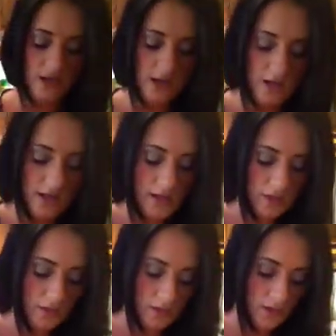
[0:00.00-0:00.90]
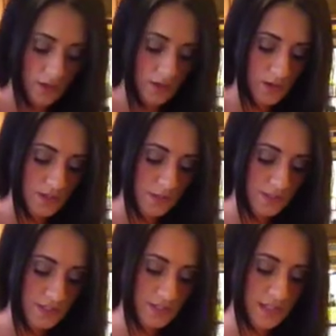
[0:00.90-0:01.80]
on a
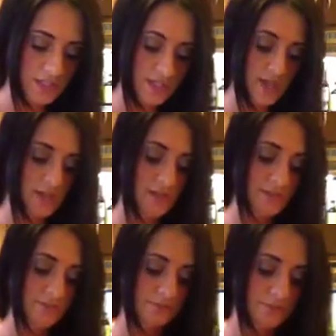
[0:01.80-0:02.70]
tortilla shell,